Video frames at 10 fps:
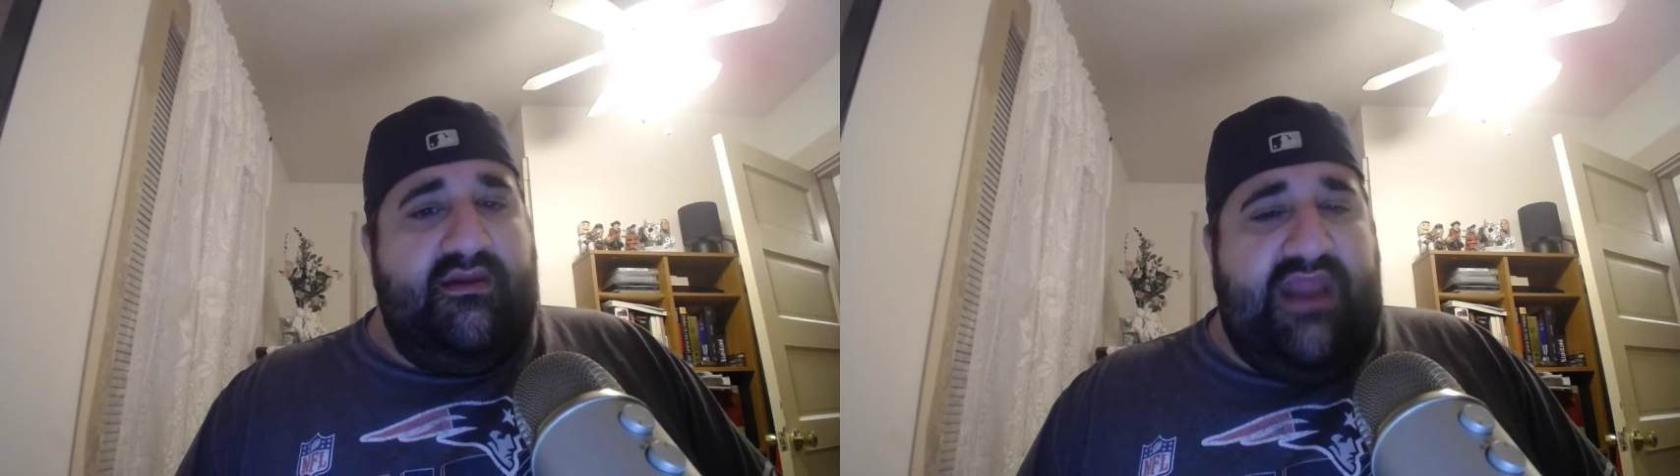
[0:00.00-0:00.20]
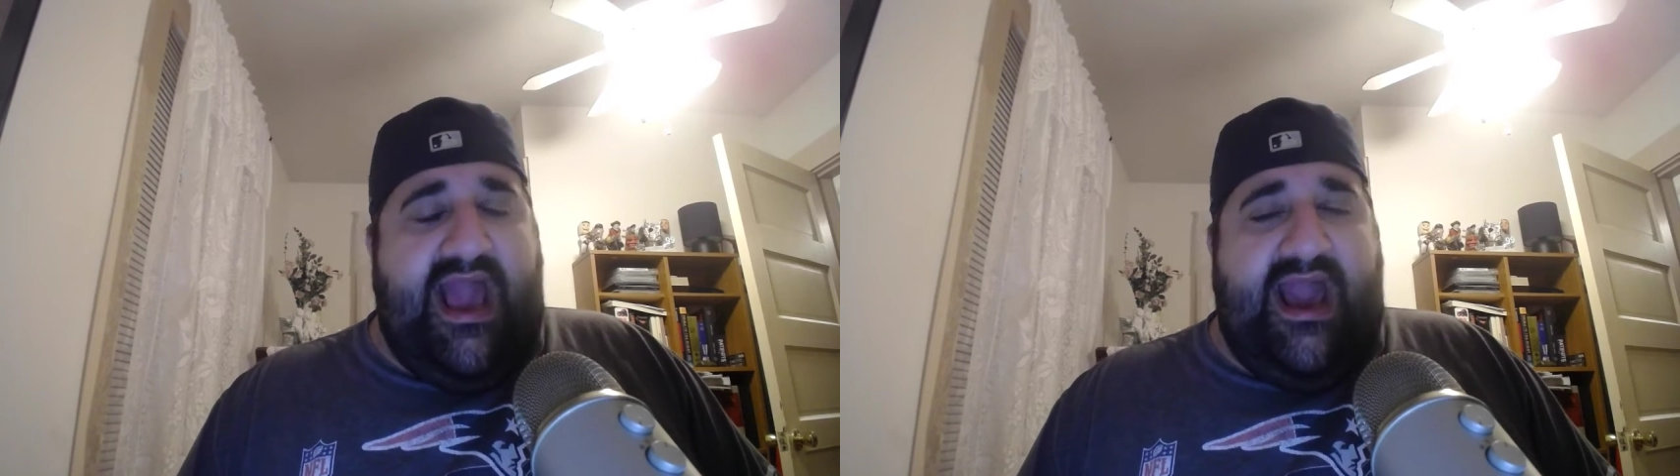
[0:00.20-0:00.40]

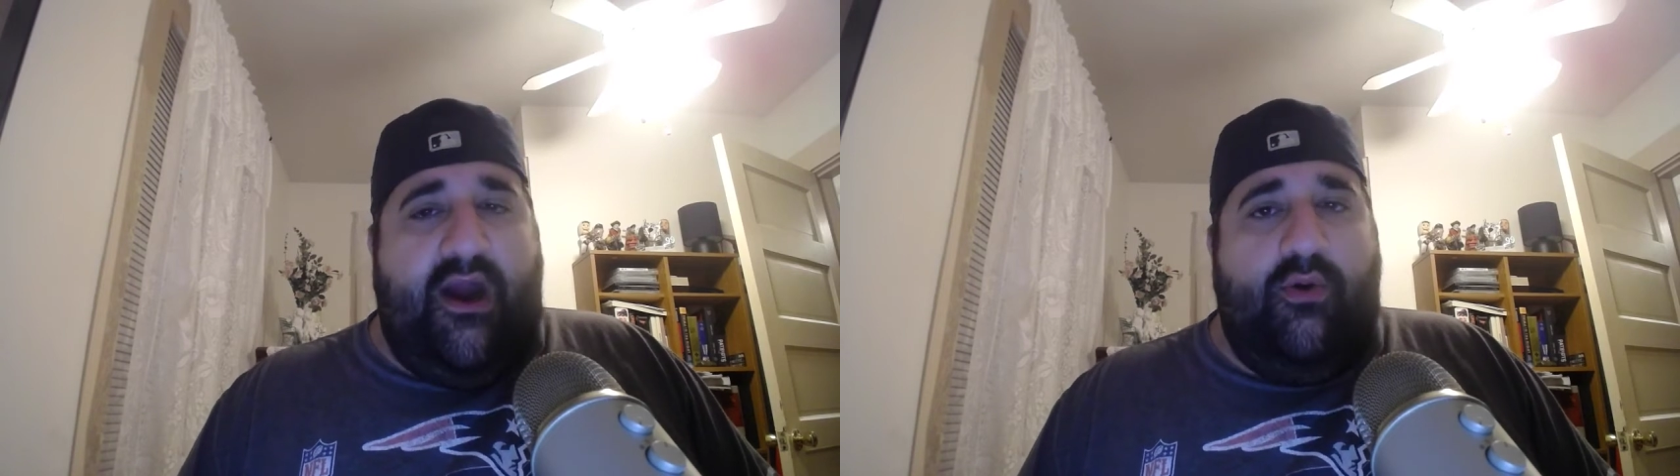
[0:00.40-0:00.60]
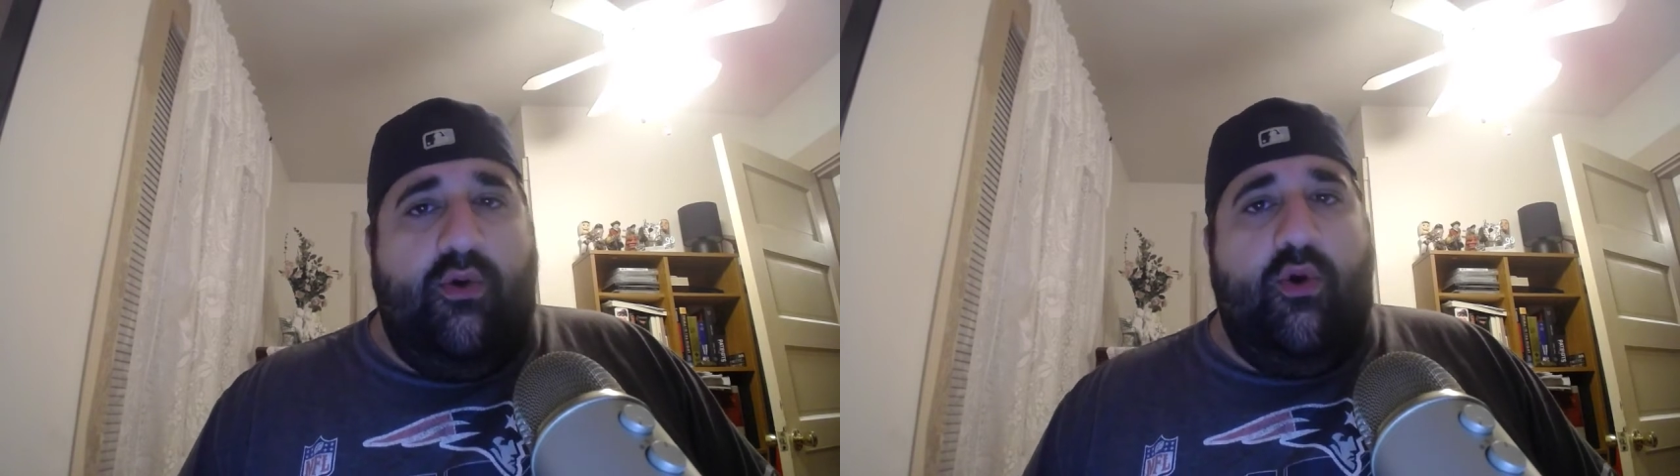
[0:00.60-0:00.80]

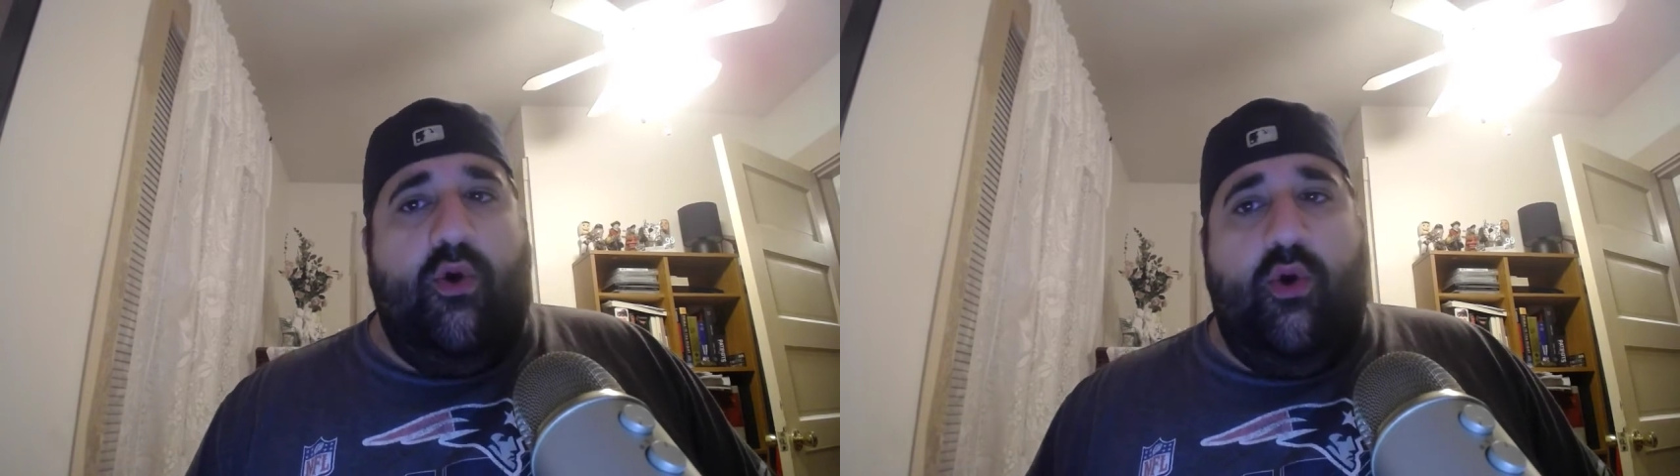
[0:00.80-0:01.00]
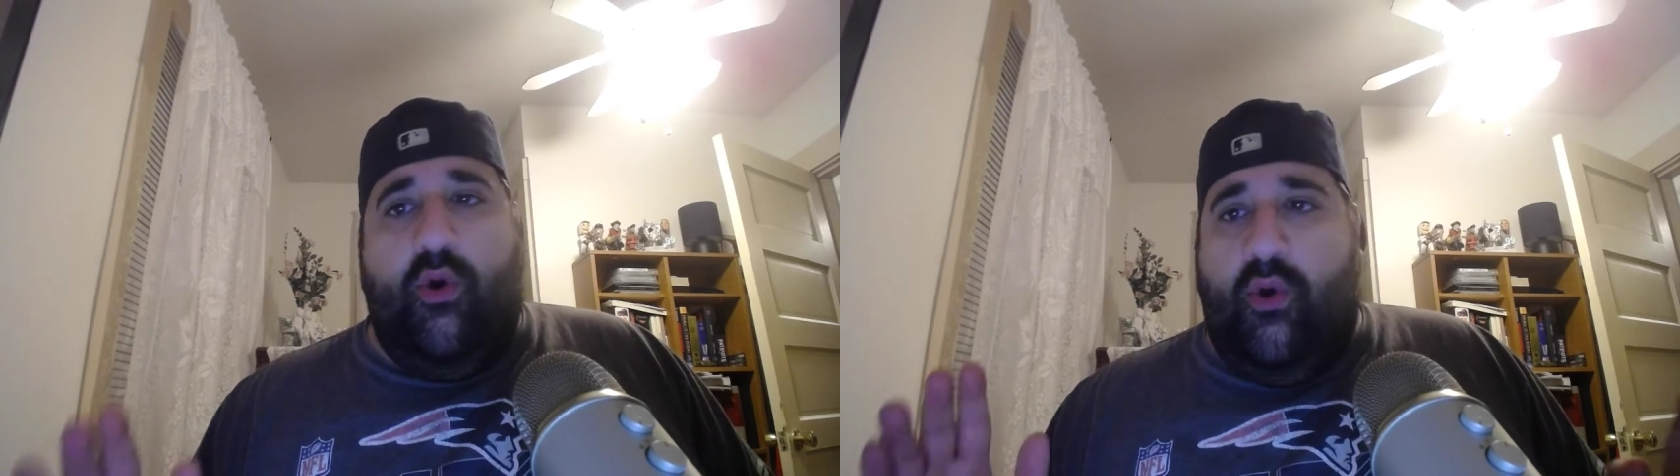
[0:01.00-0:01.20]
Now,
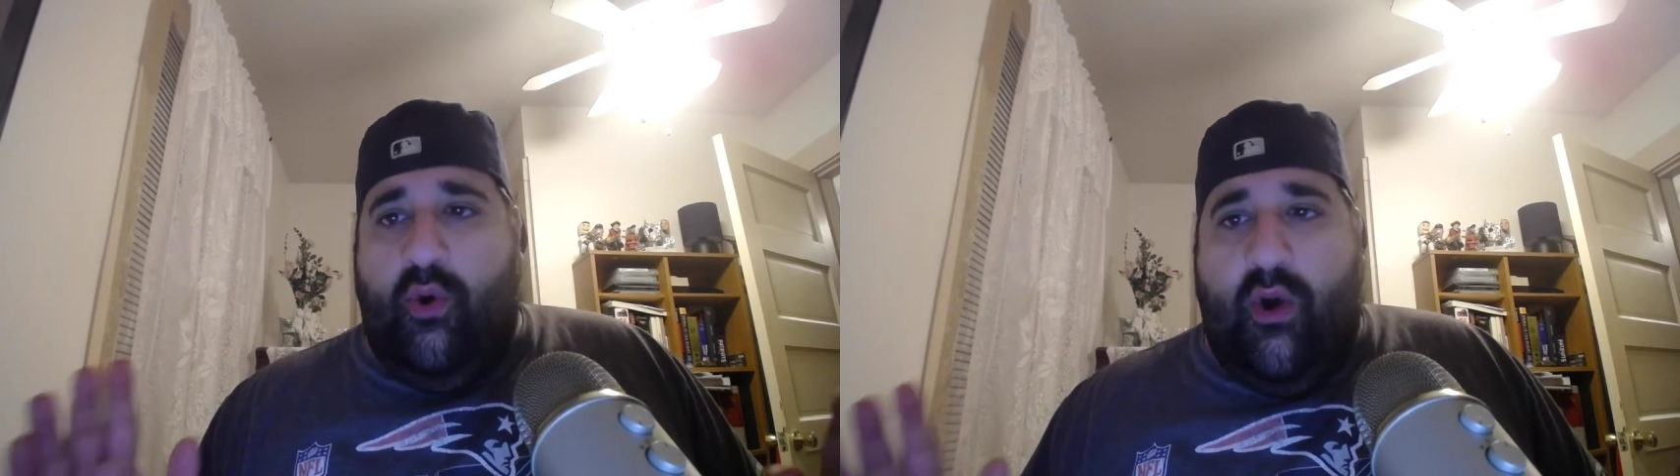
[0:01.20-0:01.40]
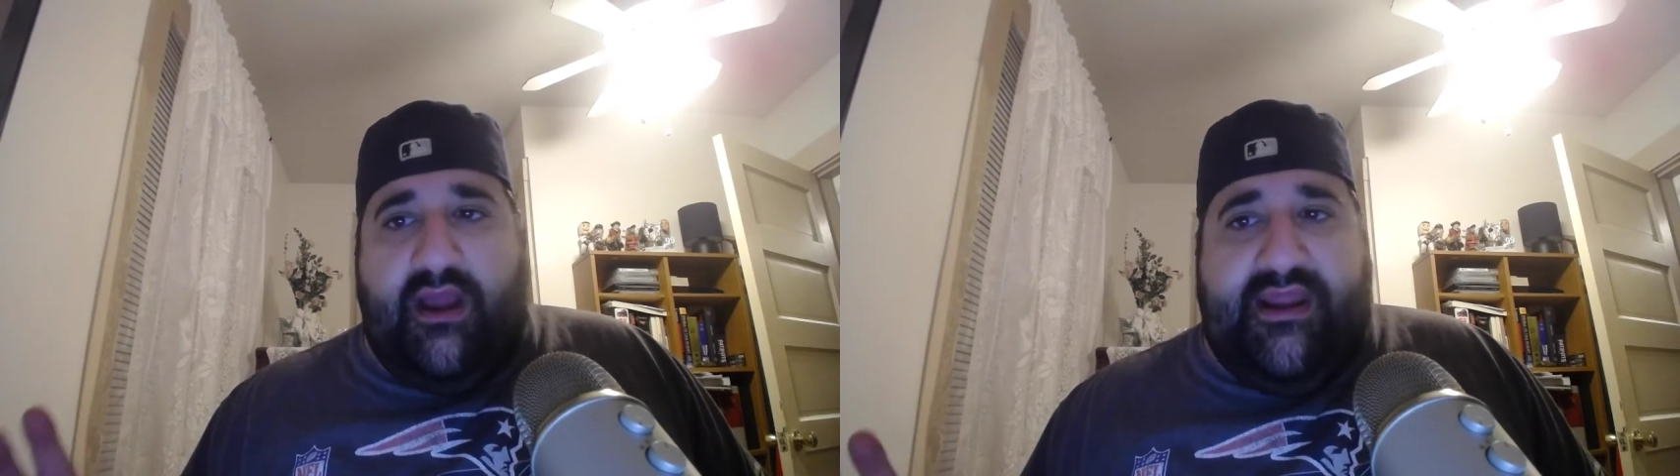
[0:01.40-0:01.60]

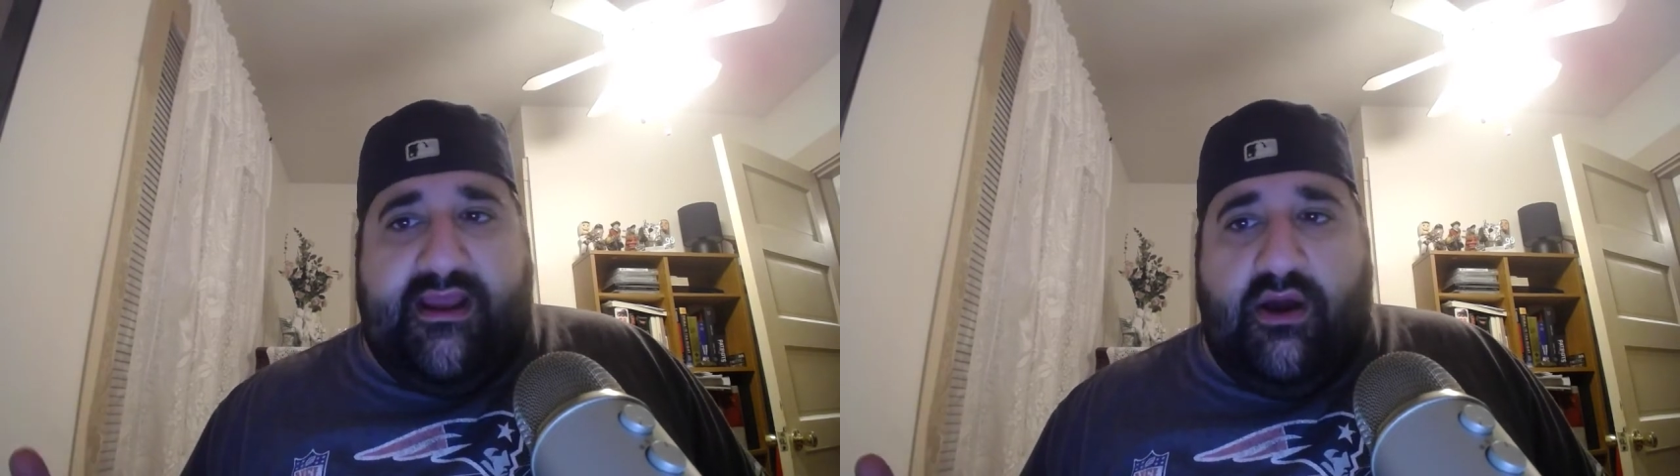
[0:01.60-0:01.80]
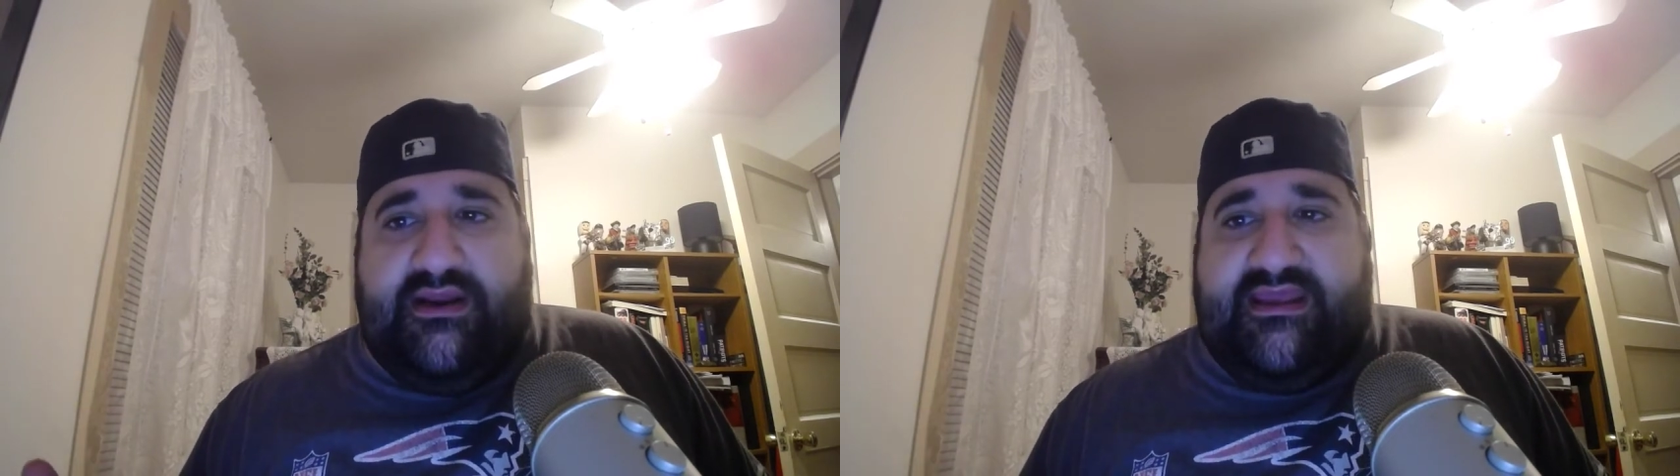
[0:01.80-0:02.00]
who are they
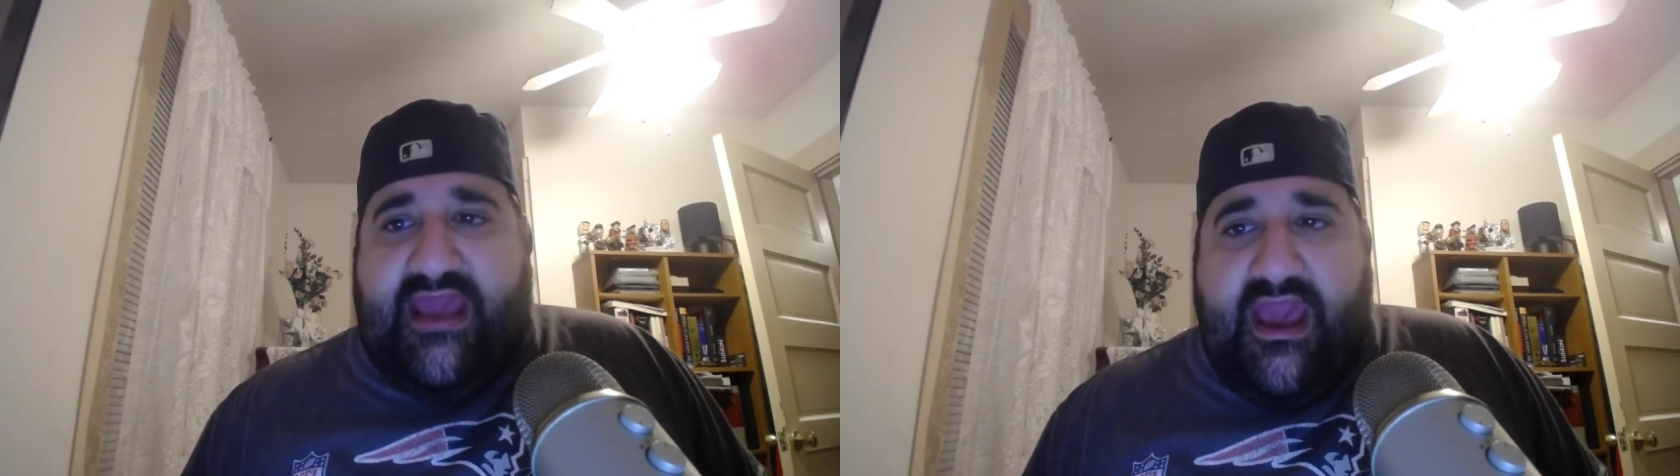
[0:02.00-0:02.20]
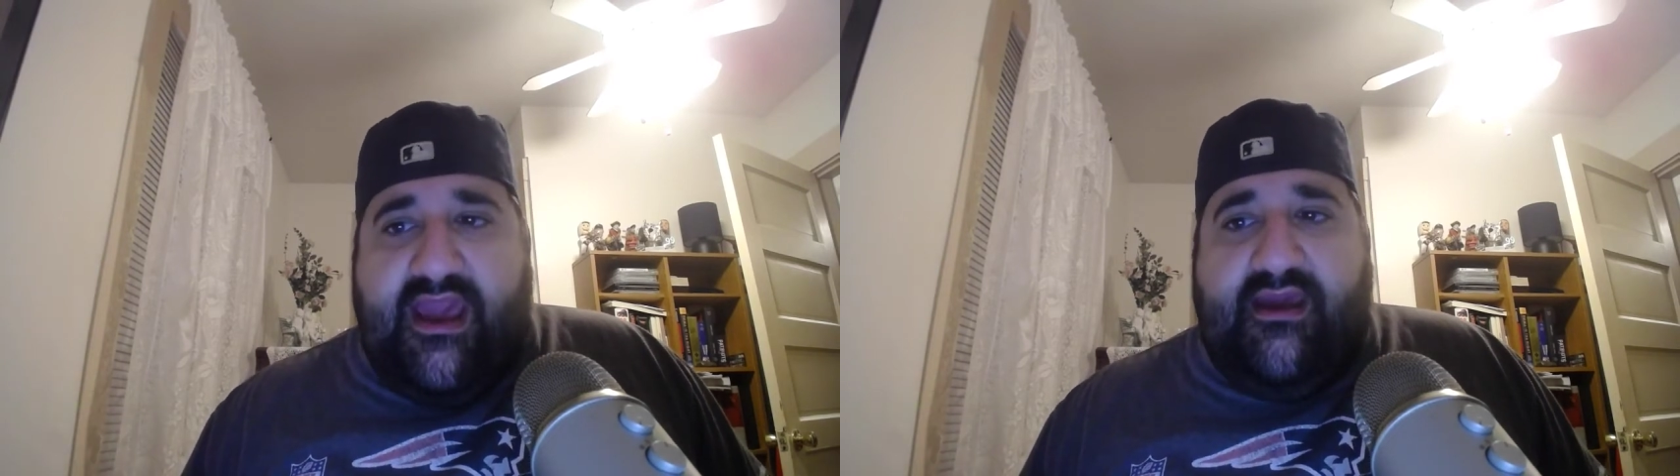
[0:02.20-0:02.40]
going to
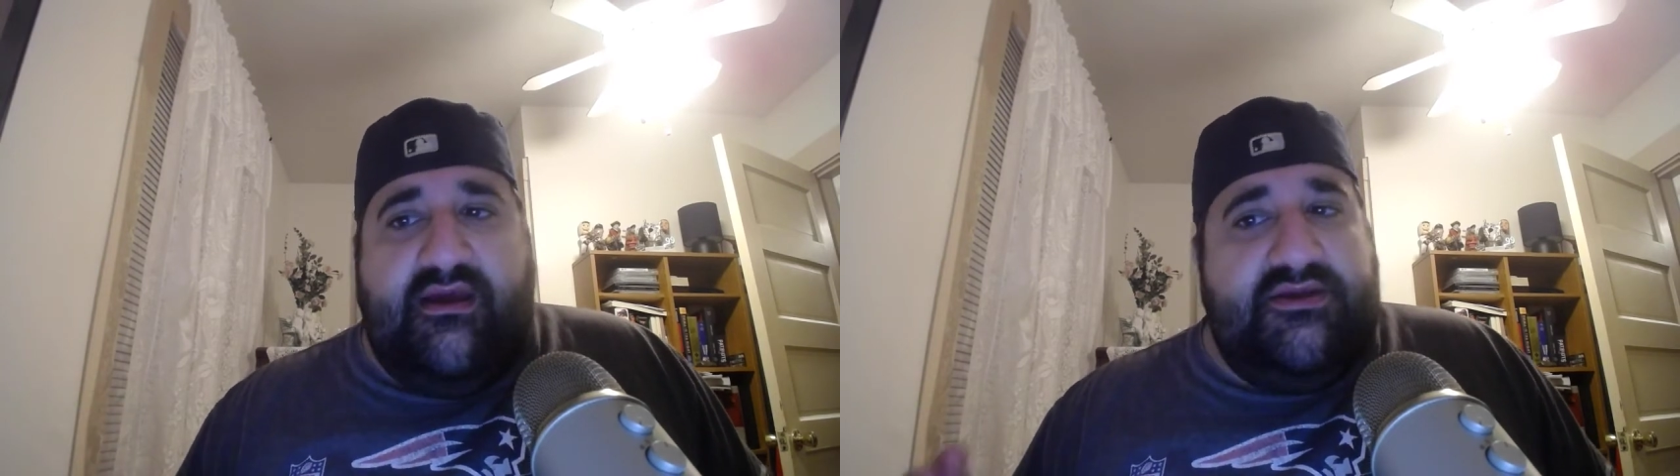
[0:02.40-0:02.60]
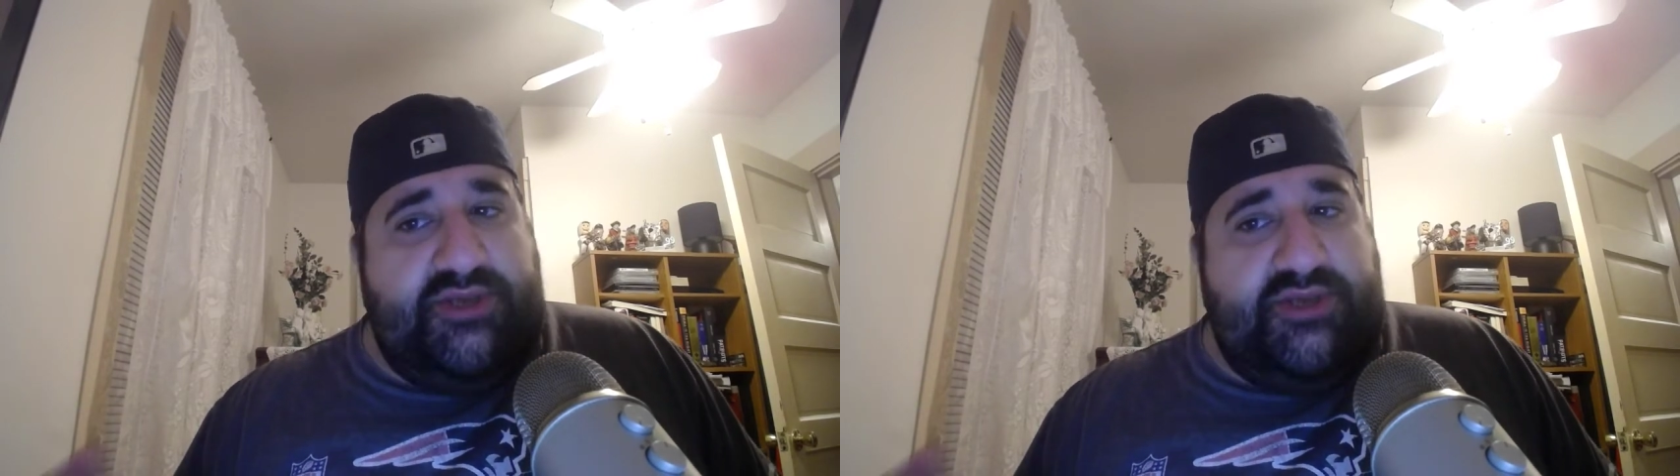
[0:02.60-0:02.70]
get